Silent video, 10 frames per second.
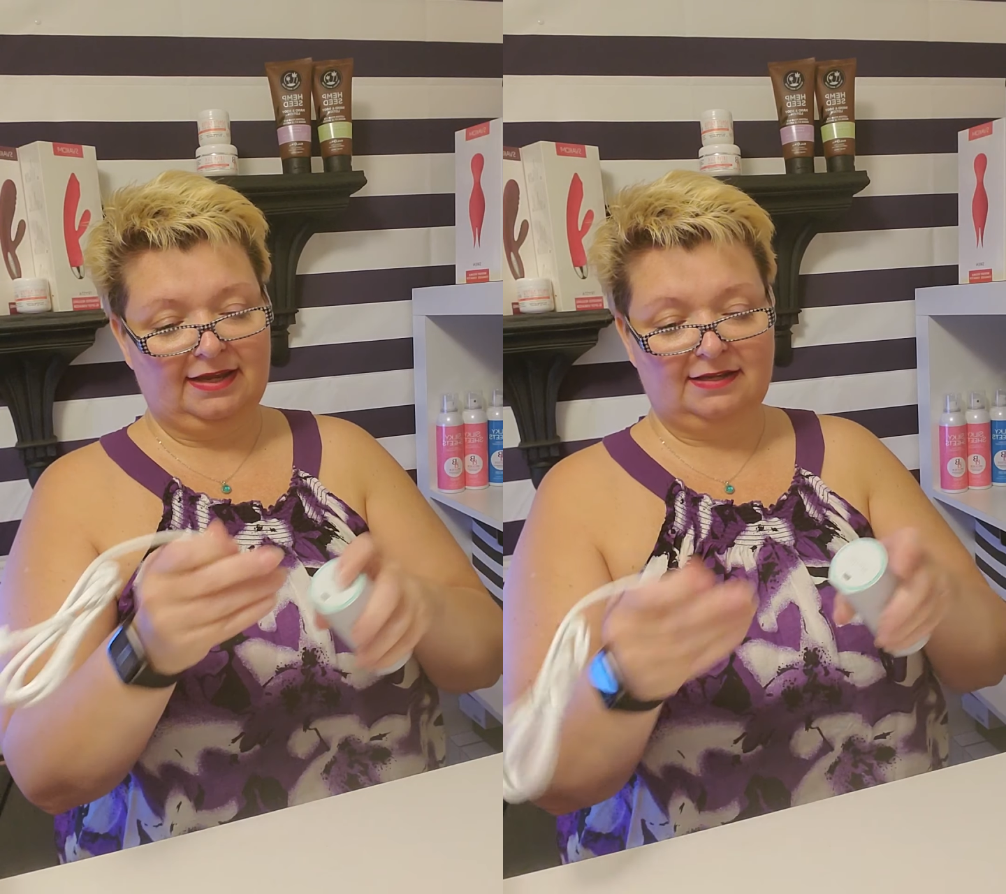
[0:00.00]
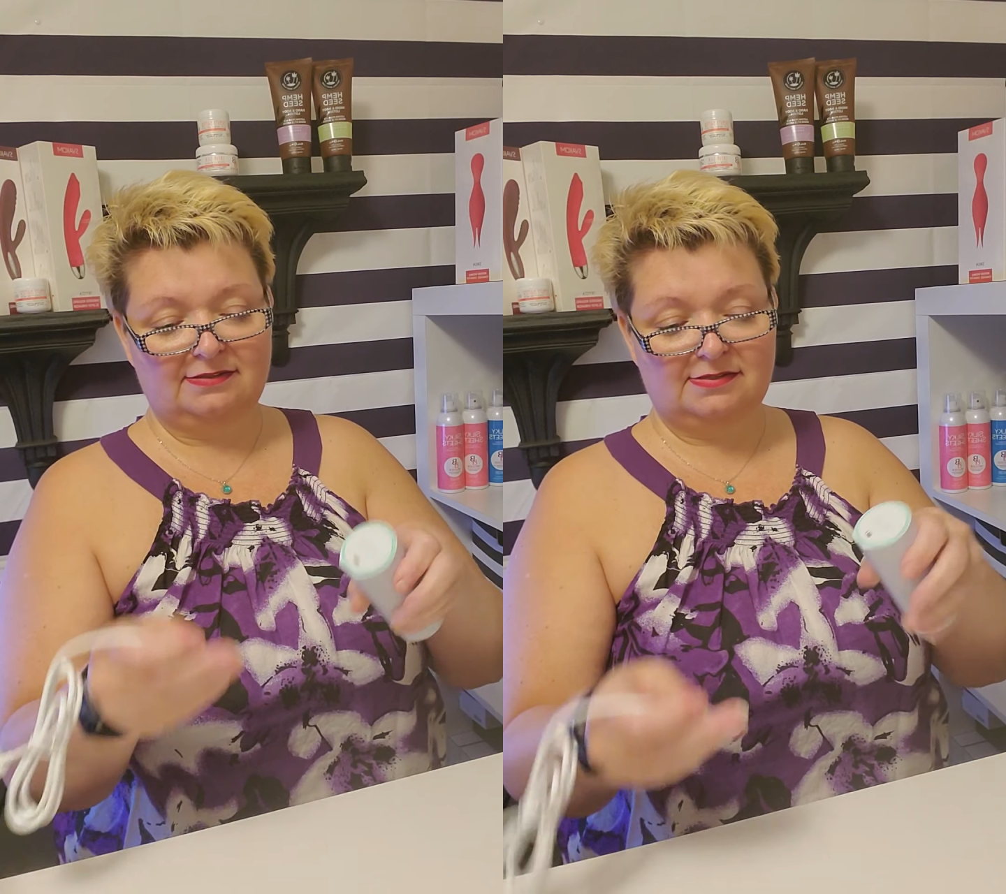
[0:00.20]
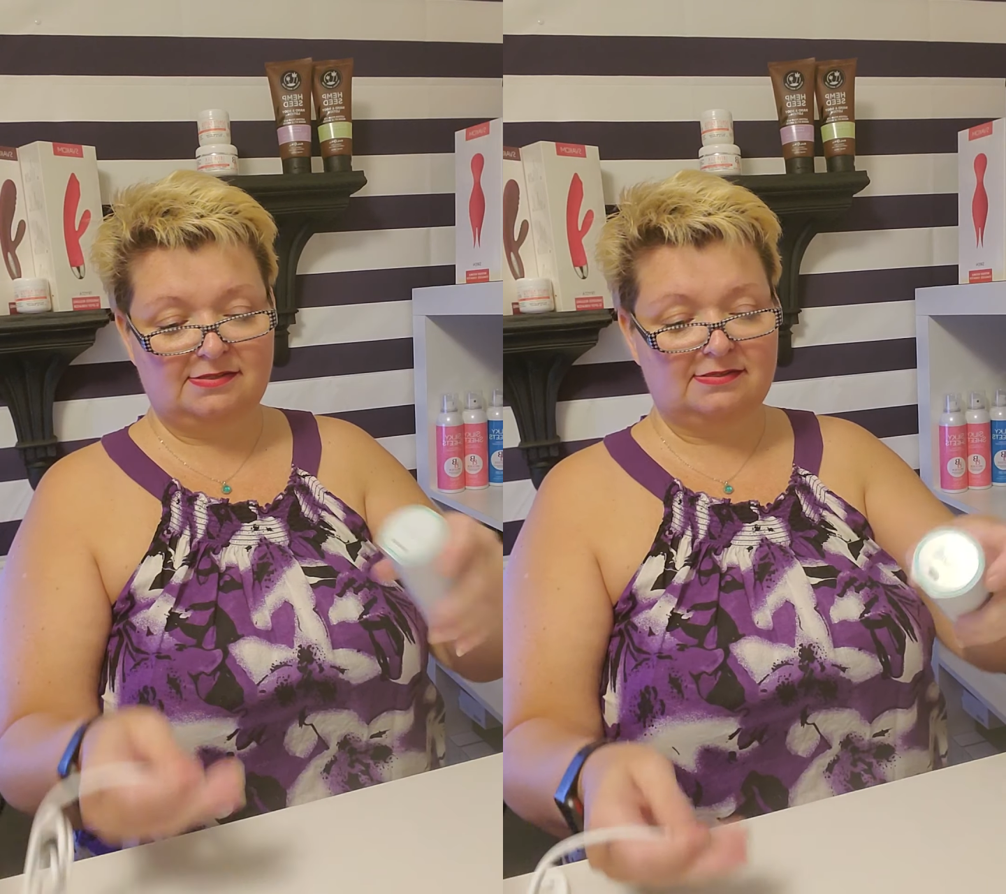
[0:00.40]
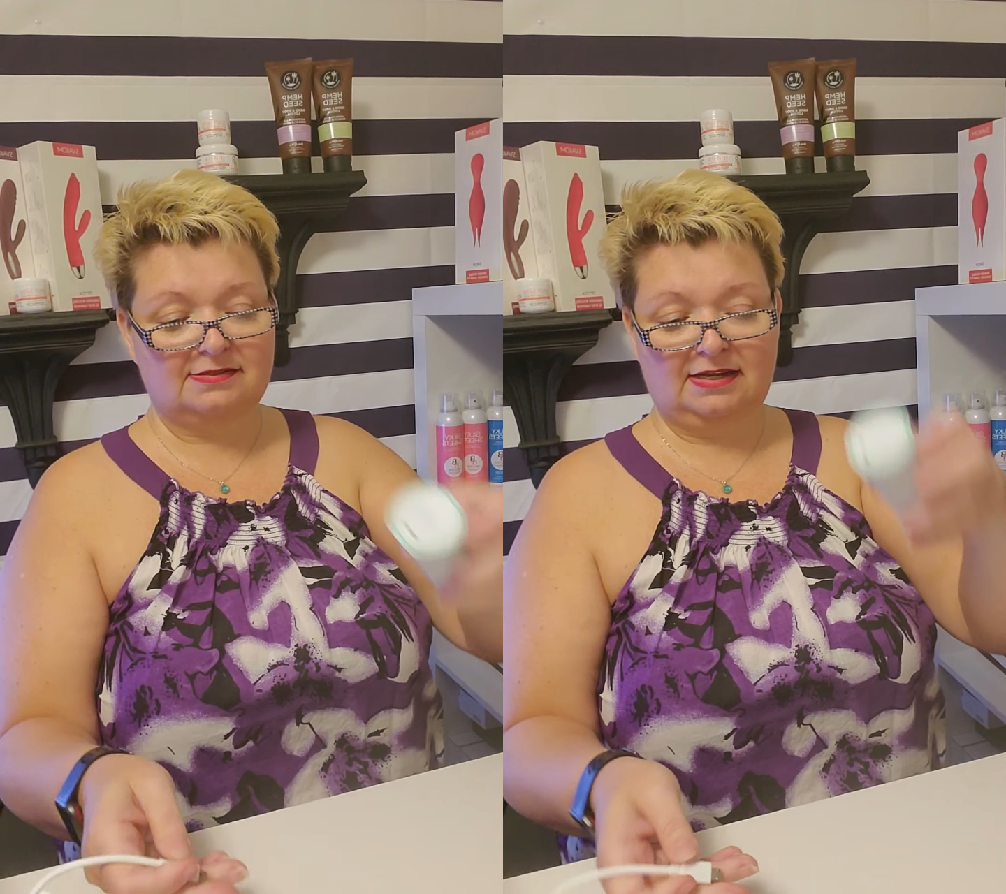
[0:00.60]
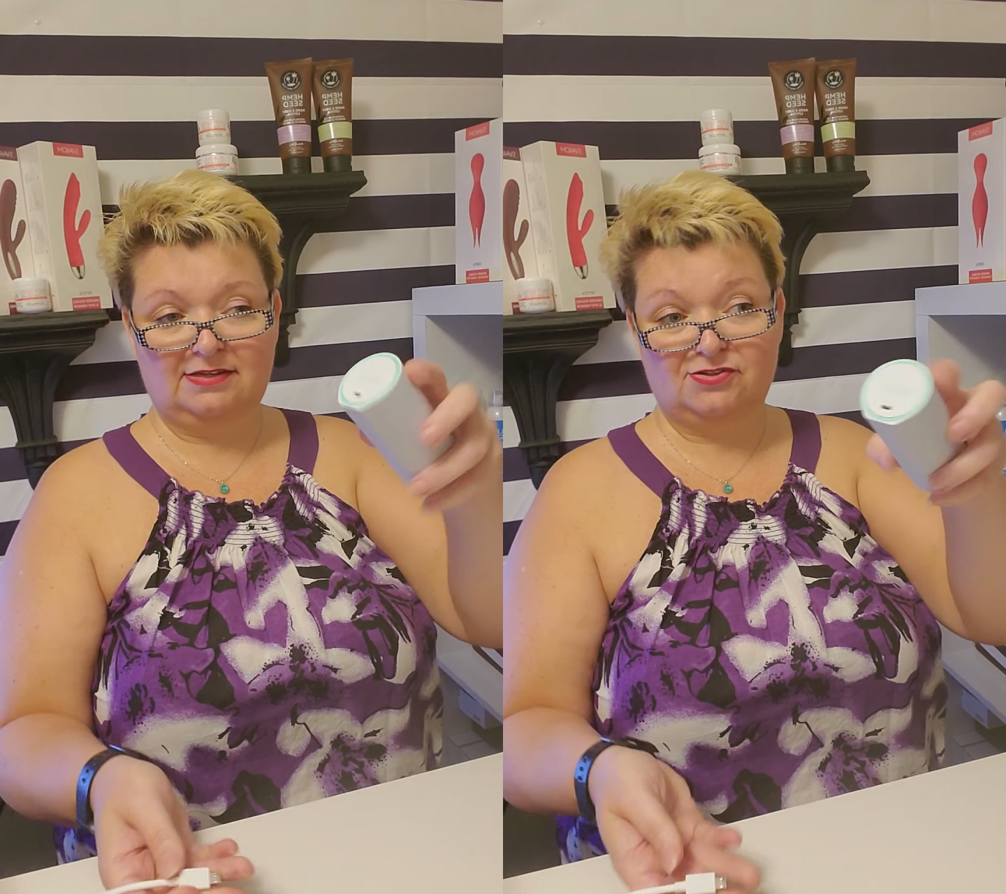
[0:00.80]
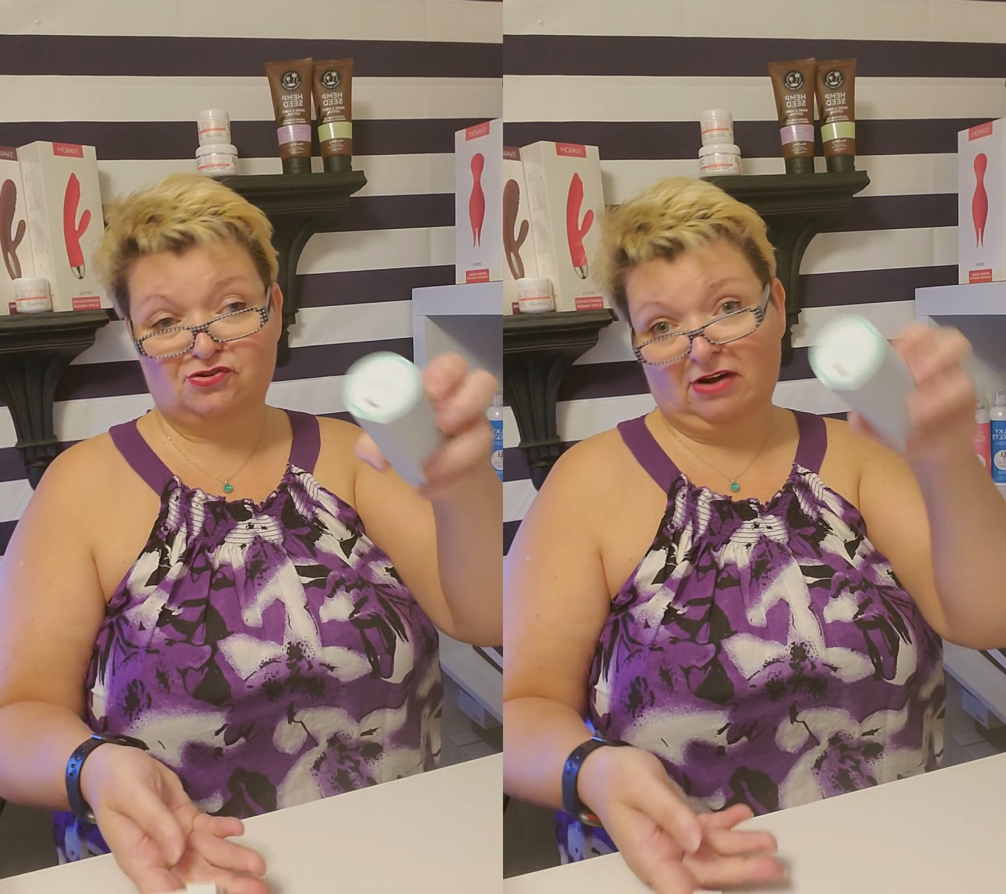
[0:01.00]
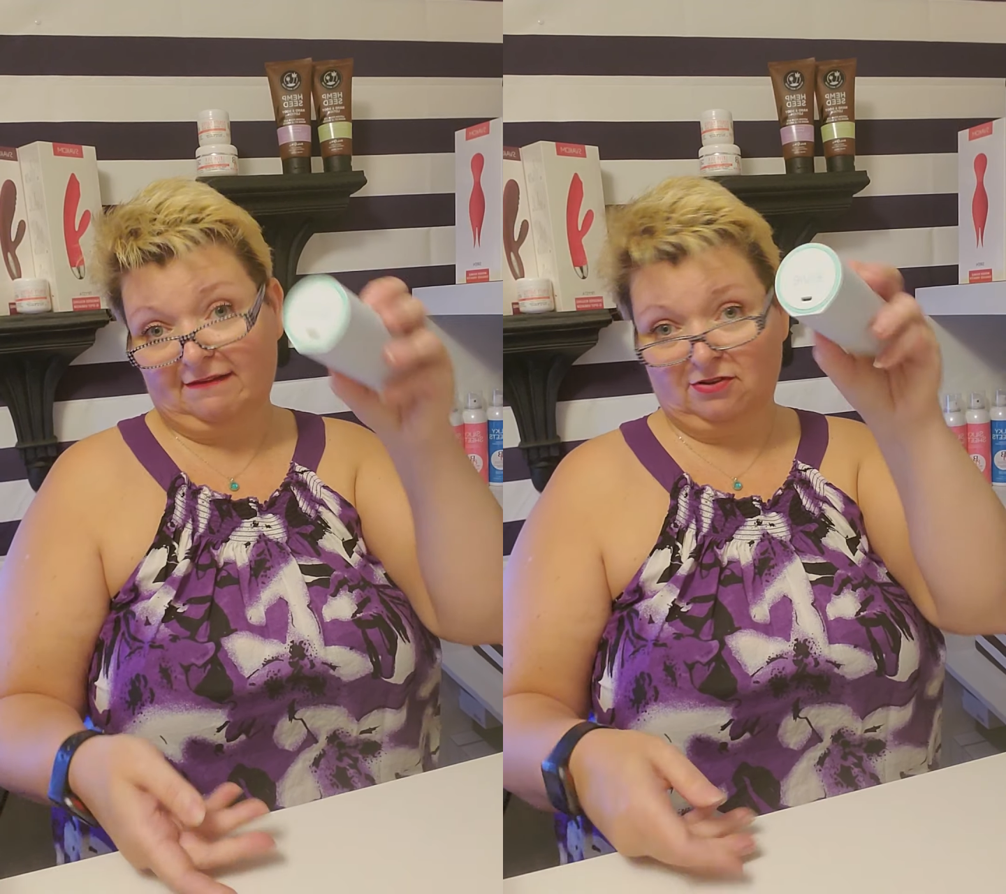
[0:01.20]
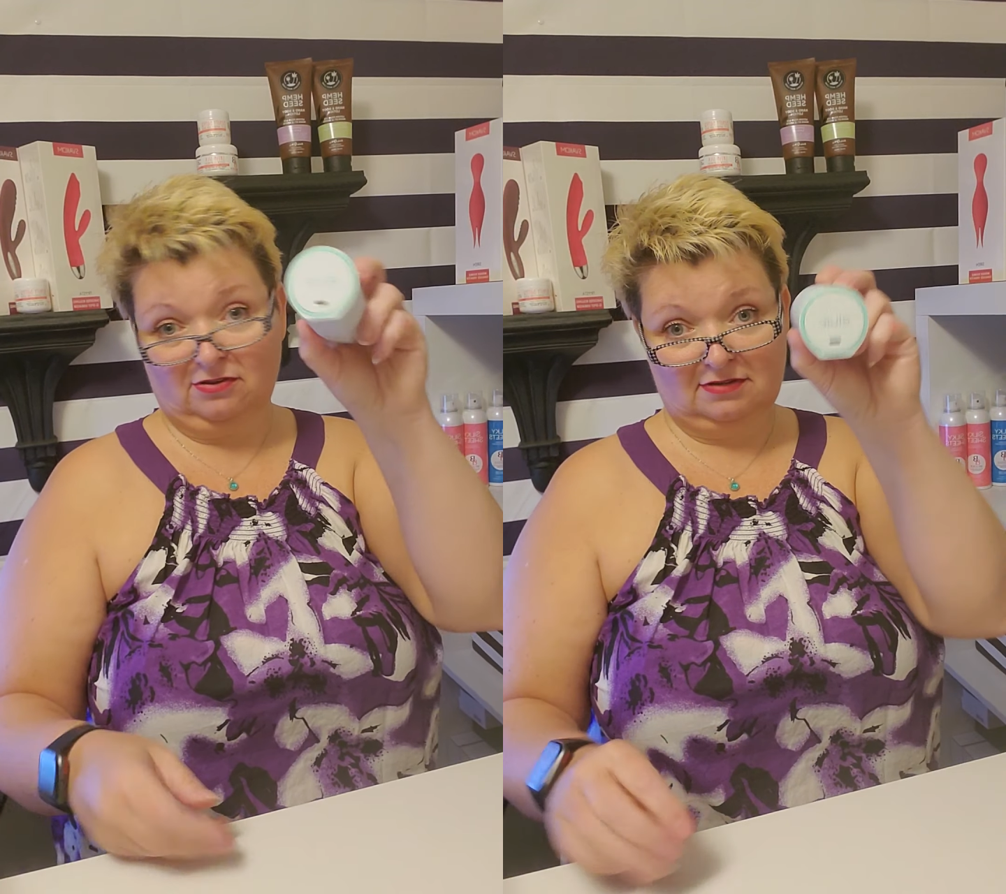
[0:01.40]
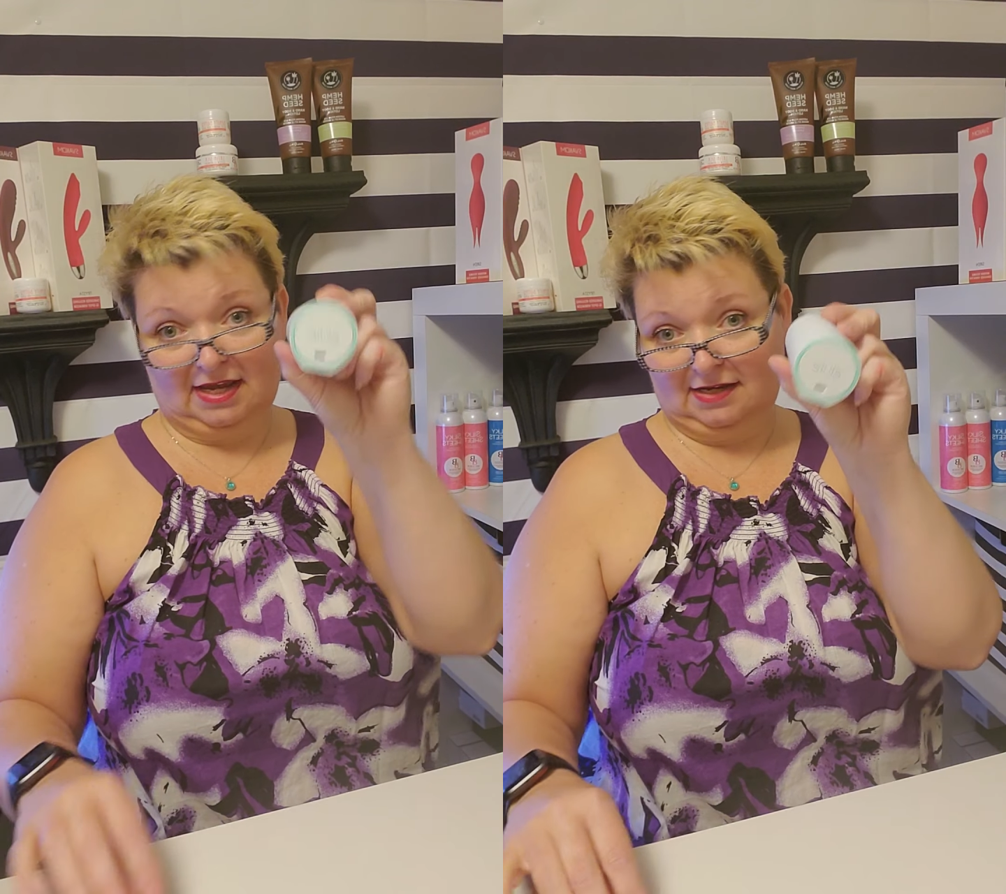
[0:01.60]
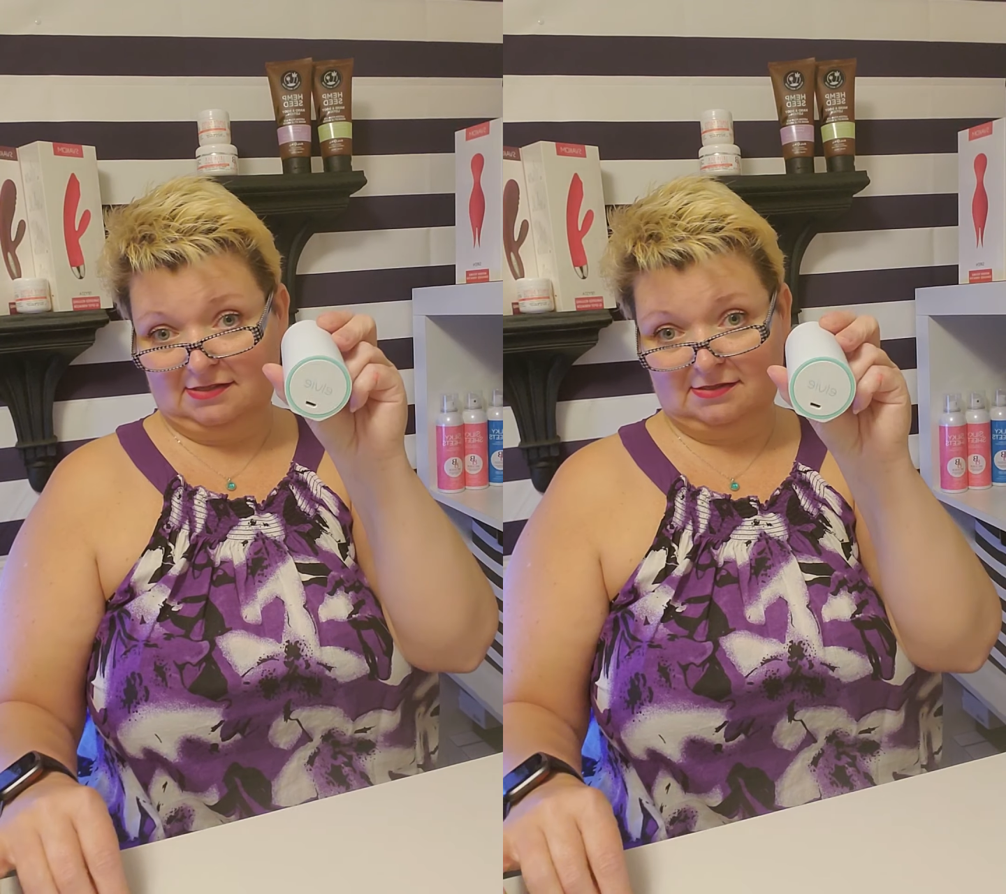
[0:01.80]
its, its travel
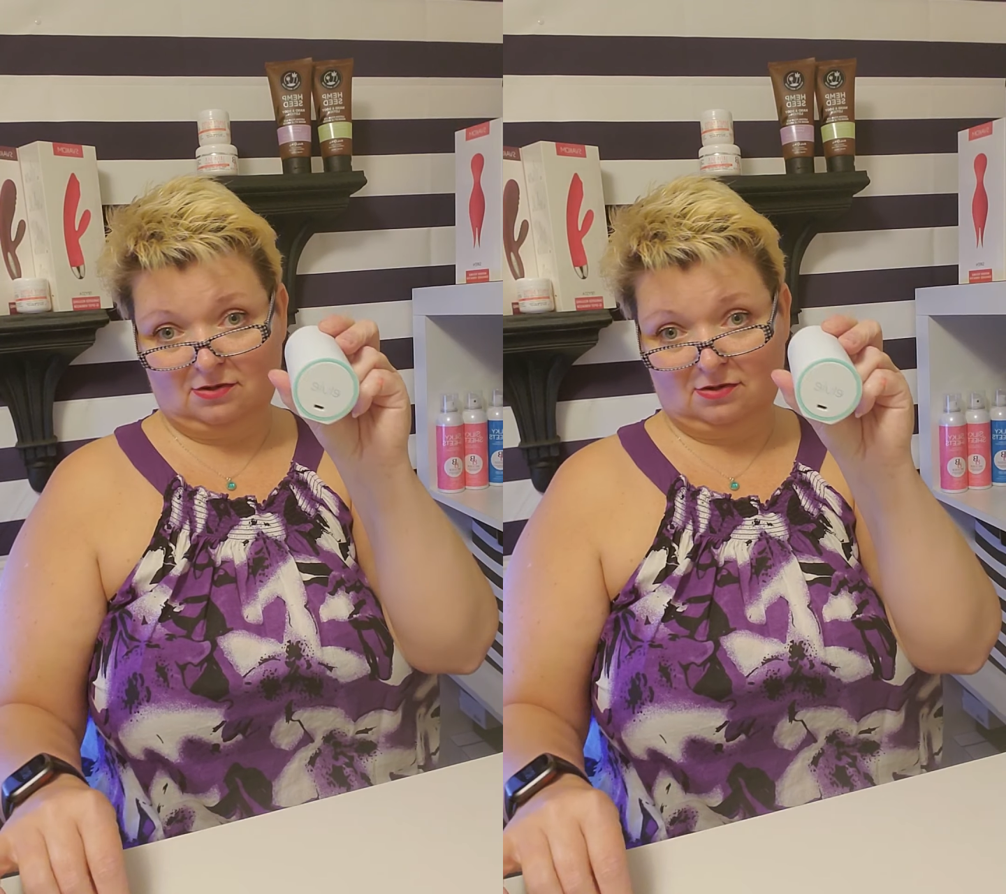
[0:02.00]
case